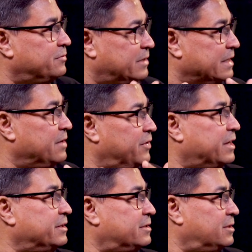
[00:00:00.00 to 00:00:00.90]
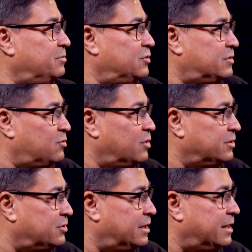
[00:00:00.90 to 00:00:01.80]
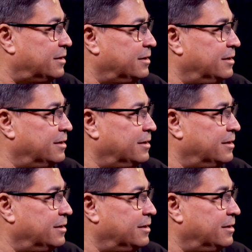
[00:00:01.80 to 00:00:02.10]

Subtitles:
of significance in the music world today.